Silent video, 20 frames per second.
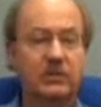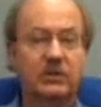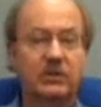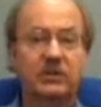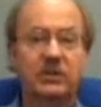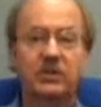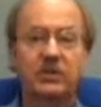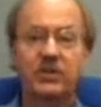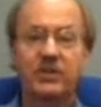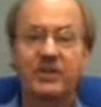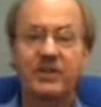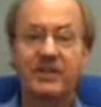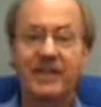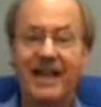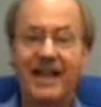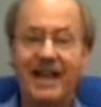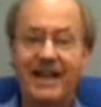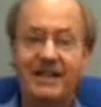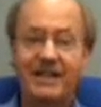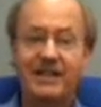such as
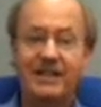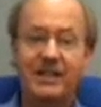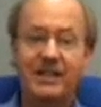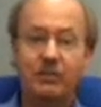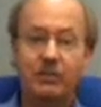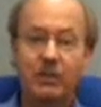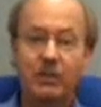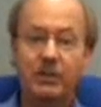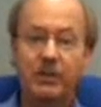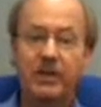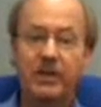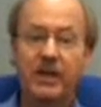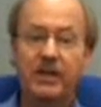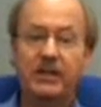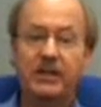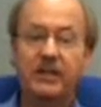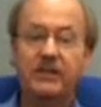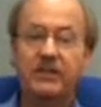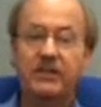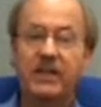enhancing
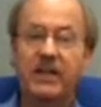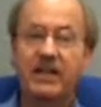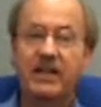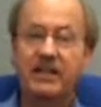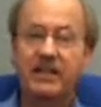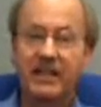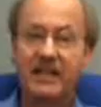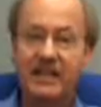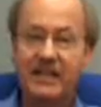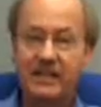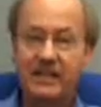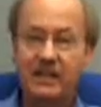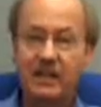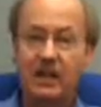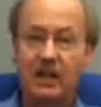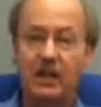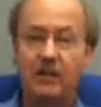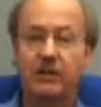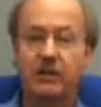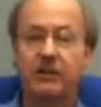reproductive stage heat
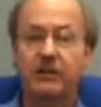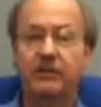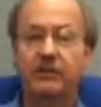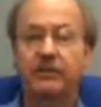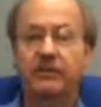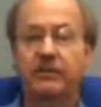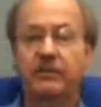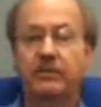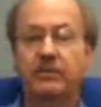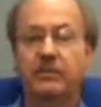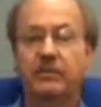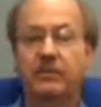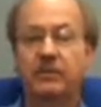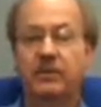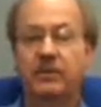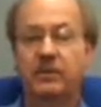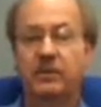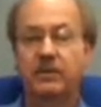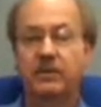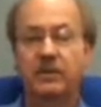tolerance,
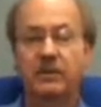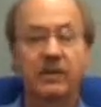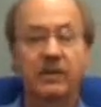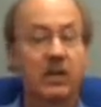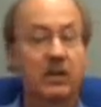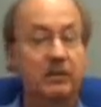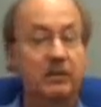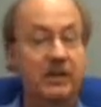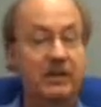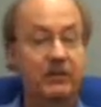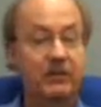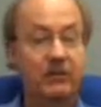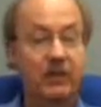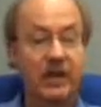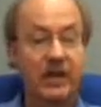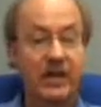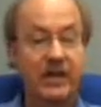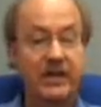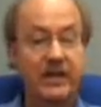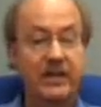developing
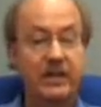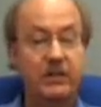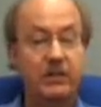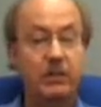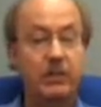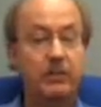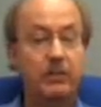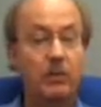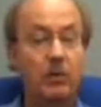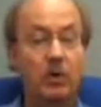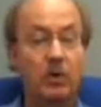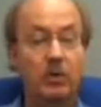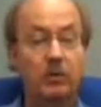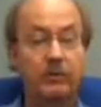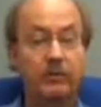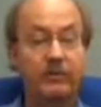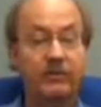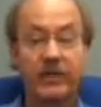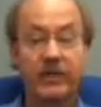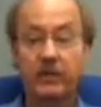varieties with
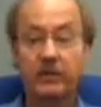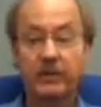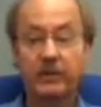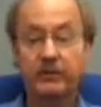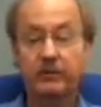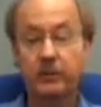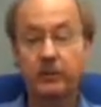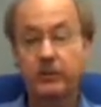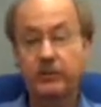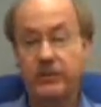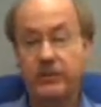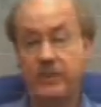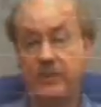more vigorous root